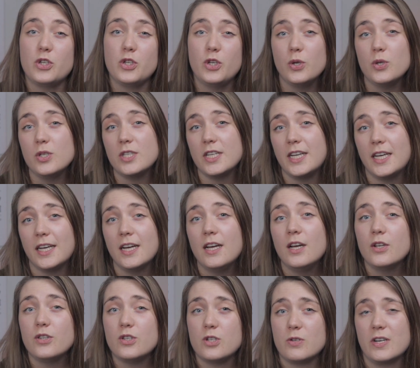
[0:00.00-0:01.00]
using
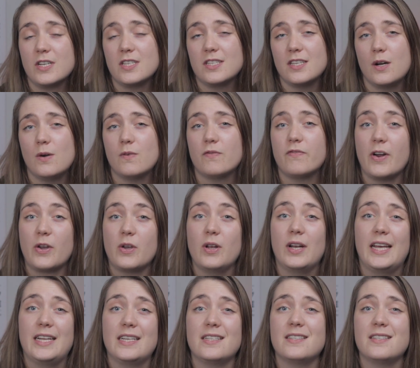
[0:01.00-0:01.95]
during self-regulated